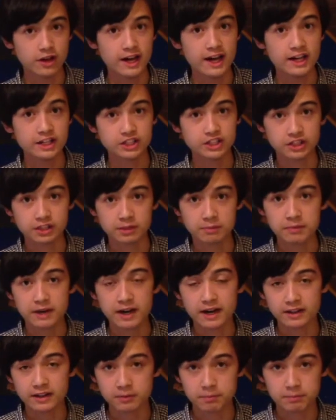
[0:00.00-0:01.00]
actually
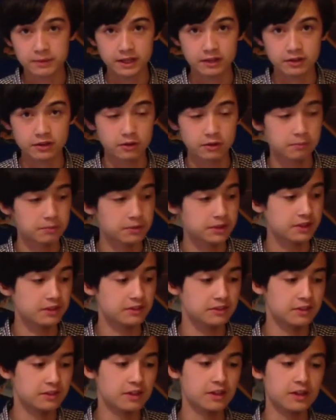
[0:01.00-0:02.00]
by the big
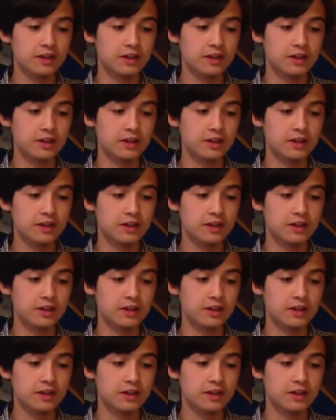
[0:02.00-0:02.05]
companies.